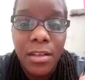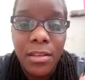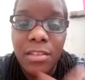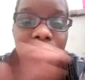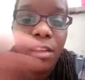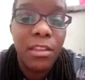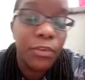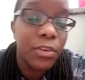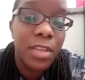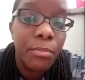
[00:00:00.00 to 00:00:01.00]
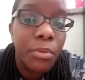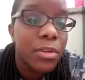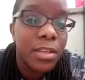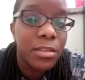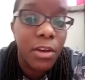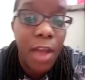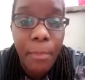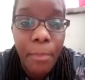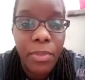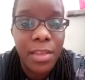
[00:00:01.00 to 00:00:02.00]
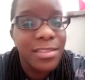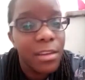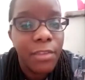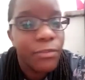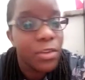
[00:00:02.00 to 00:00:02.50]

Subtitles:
This is not the first time protests are happening. It's not the first